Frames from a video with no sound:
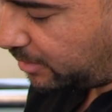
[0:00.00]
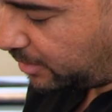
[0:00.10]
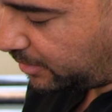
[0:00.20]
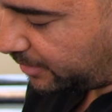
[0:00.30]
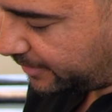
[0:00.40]

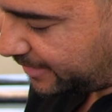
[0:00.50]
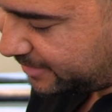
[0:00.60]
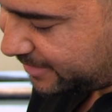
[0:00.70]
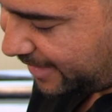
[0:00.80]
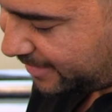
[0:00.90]
our
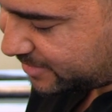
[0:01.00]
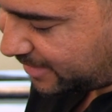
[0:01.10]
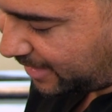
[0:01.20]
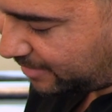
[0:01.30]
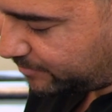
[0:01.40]

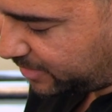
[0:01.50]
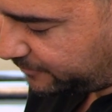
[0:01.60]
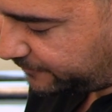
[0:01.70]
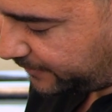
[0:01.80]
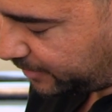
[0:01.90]
index and
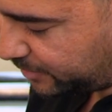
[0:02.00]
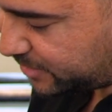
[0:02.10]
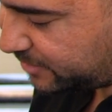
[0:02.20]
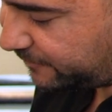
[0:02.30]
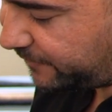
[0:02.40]
middle
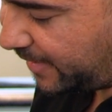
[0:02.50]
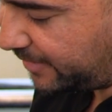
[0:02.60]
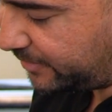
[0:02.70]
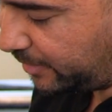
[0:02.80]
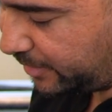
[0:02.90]
fingers to find their